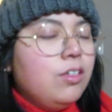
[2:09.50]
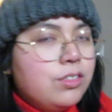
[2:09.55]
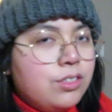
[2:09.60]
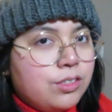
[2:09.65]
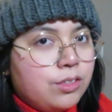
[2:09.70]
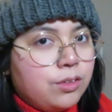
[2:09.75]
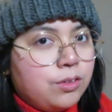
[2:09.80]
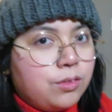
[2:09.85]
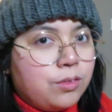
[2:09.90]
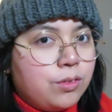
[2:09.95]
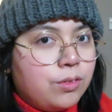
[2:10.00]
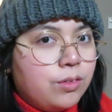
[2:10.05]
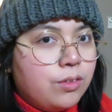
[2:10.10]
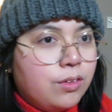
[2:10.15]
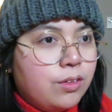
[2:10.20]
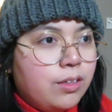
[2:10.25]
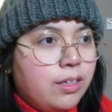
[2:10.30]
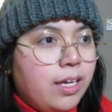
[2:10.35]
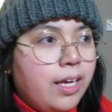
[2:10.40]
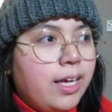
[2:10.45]
Also,
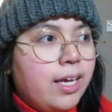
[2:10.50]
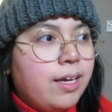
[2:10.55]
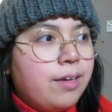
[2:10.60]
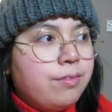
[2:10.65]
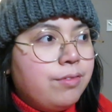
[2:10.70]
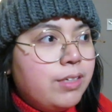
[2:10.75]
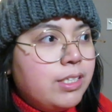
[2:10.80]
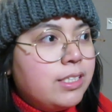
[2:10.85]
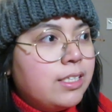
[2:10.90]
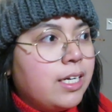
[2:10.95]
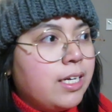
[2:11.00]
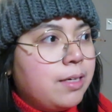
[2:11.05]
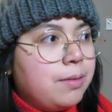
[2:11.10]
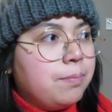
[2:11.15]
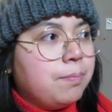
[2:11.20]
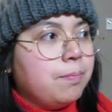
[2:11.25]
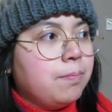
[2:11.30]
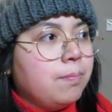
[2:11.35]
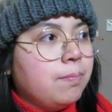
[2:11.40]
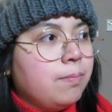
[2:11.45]
every
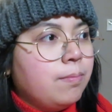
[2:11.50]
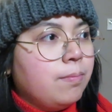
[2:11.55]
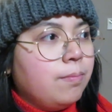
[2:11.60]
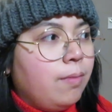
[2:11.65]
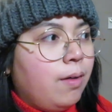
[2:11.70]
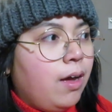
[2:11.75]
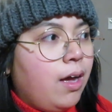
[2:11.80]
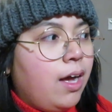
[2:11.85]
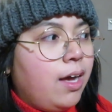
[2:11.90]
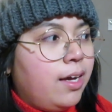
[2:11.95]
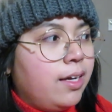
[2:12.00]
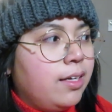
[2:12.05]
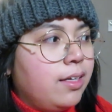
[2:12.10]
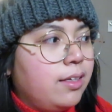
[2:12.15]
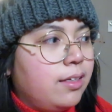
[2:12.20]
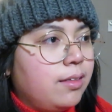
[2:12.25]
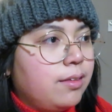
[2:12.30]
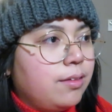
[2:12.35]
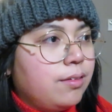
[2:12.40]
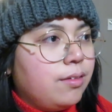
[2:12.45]
time I
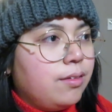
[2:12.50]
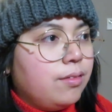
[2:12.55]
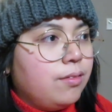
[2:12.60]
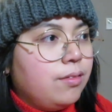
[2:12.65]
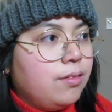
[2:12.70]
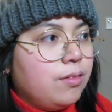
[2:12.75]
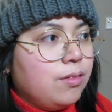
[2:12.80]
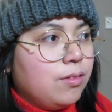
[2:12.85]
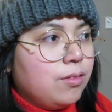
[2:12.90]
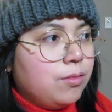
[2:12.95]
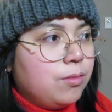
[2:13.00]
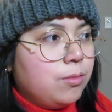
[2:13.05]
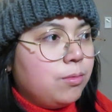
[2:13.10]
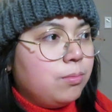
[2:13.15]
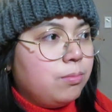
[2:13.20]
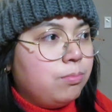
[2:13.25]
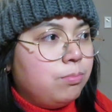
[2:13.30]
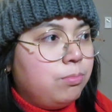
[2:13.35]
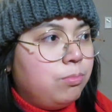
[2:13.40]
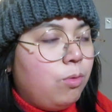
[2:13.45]

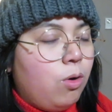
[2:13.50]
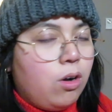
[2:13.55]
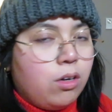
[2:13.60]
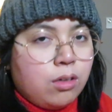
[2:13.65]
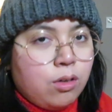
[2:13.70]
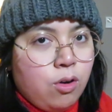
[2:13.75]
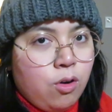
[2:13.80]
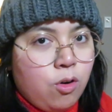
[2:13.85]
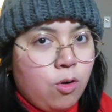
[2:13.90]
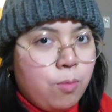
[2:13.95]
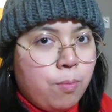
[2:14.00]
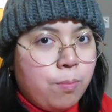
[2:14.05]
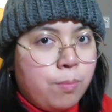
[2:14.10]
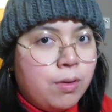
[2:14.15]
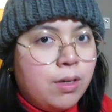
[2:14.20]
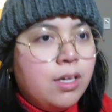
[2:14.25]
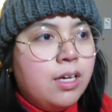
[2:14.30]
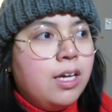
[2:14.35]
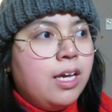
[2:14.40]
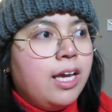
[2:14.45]
walk
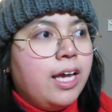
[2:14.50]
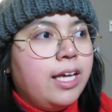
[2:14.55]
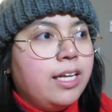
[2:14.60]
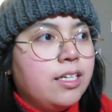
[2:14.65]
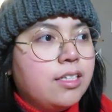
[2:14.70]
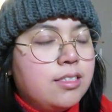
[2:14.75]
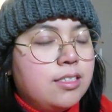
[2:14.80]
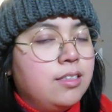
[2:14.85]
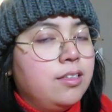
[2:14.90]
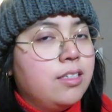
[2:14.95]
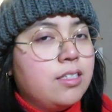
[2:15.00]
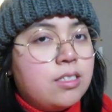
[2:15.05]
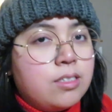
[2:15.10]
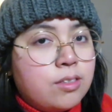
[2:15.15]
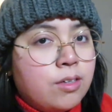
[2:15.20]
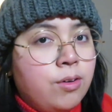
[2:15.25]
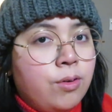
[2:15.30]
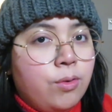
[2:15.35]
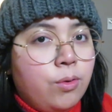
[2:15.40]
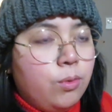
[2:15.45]
home and it's
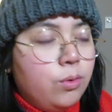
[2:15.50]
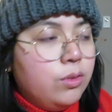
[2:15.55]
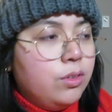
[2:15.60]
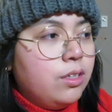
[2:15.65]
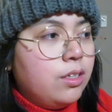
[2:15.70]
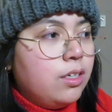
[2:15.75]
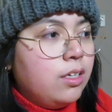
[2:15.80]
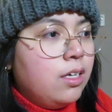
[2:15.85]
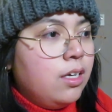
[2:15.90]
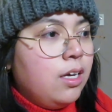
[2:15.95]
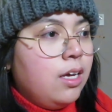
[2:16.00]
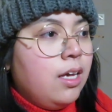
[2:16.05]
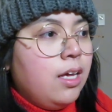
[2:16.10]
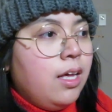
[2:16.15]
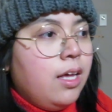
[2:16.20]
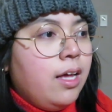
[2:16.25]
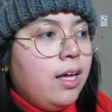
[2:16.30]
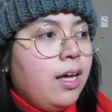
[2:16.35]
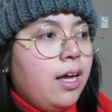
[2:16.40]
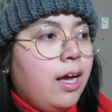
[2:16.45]
this cold,
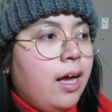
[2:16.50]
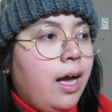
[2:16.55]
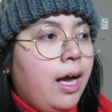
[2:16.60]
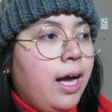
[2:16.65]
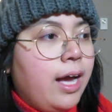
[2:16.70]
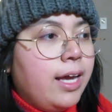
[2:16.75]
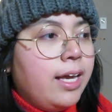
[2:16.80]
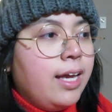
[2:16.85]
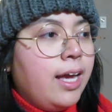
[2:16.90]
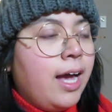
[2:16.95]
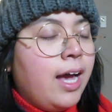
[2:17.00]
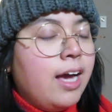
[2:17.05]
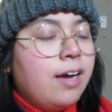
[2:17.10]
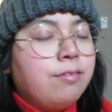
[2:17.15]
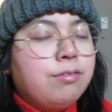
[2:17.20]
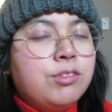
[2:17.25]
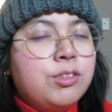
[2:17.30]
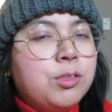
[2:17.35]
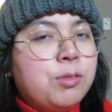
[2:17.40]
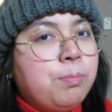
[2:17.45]
I
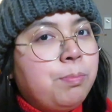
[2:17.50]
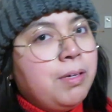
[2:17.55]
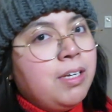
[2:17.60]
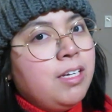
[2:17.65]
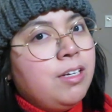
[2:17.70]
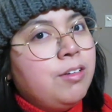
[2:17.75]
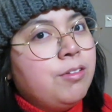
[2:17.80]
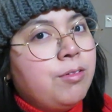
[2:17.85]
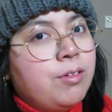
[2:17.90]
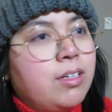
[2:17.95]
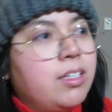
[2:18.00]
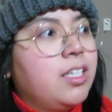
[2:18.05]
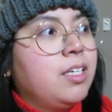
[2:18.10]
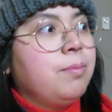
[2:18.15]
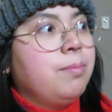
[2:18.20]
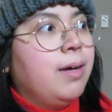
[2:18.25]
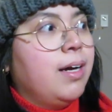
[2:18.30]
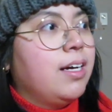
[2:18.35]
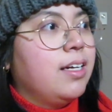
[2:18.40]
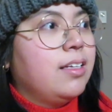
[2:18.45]
have to pee really
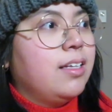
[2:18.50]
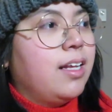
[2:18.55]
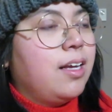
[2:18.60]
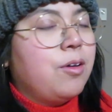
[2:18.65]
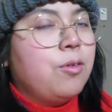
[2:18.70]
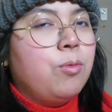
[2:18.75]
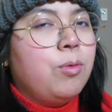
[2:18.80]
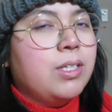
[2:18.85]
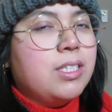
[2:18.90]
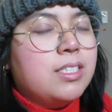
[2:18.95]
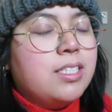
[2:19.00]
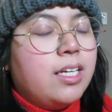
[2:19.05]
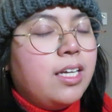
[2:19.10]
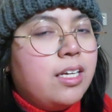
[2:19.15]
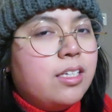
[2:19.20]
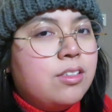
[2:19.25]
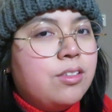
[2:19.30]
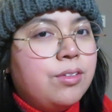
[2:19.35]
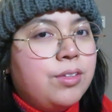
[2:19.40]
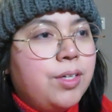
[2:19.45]
bad, like once I
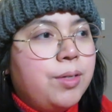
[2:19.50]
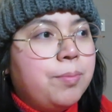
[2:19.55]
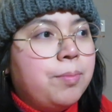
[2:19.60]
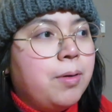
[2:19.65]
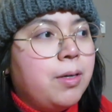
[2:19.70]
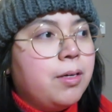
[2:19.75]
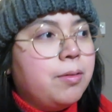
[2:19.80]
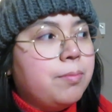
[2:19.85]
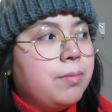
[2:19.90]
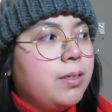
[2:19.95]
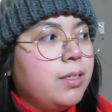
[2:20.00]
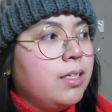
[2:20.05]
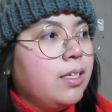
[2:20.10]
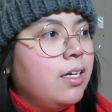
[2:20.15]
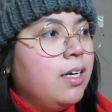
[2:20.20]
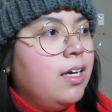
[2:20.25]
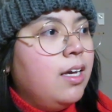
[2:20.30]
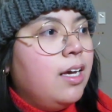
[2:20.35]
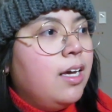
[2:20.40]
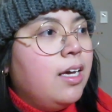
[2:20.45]
get to the apartment.
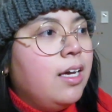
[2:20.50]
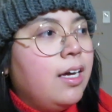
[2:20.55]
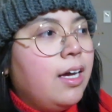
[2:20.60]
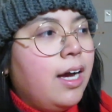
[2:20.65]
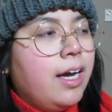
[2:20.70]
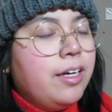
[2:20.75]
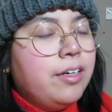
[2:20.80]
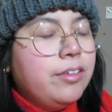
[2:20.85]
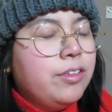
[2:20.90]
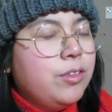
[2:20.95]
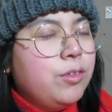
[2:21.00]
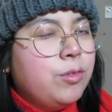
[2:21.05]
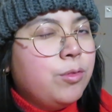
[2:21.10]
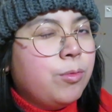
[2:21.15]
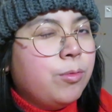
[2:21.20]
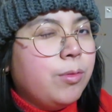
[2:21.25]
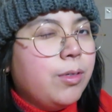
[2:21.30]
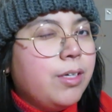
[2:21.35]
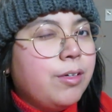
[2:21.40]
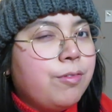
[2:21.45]
I don't
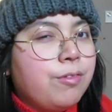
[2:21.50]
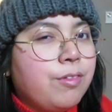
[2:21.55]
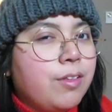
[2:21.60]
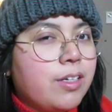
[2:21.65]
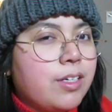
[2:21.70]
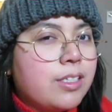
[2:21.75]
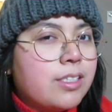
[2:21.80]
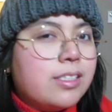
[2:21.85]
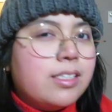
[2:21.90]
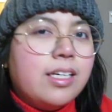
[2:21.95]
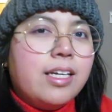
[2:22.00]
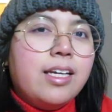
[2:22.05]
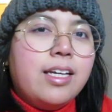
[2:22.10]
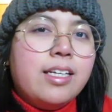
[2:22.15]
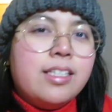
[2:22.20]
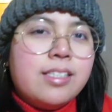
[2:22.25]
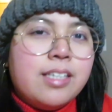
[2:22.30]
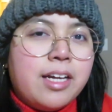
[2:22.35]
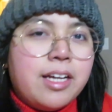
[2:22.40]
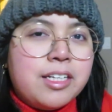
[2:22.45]
know if there's
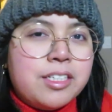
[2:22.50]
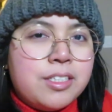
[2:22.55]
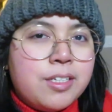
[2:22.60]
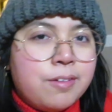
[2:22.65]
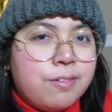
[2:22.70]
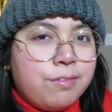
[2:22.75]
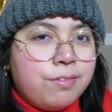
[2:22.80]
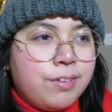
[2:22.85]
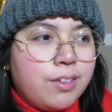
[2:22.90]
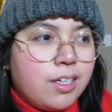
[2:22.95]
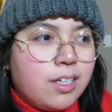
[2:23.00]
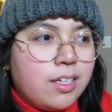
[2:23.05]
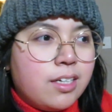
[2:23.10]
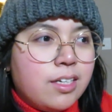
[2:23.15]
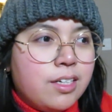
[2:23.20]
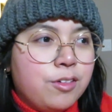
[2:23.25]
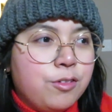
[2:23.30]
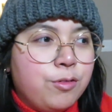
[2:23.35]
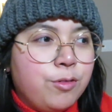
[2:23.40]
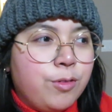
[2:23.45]
a
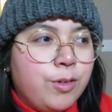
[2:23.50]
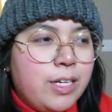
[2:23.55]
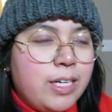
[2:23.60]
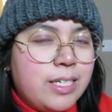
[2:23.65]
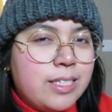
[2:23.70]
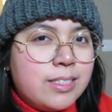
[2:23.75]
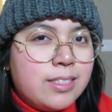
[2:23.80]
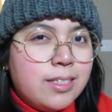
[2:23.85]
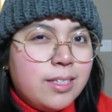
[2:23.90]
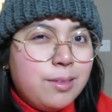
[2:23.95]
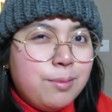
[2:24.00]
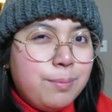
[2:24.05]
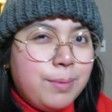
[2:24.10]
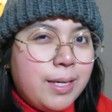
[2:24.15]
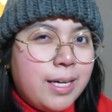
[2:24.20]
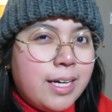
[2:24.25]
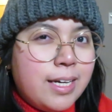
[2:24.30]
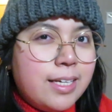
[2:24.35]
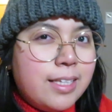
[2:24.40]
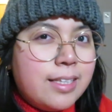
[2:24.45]
scientific reason
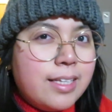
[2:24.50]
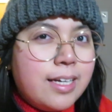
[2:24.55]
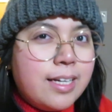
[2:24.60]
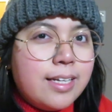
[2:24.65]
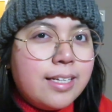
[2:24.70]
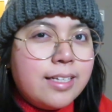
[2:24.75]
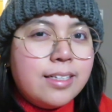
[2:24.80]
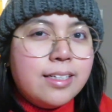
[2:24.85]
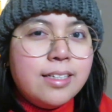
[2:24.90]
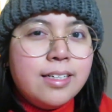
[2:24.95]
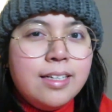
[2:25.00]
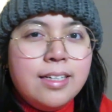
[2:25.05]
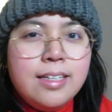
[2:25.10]
behind that.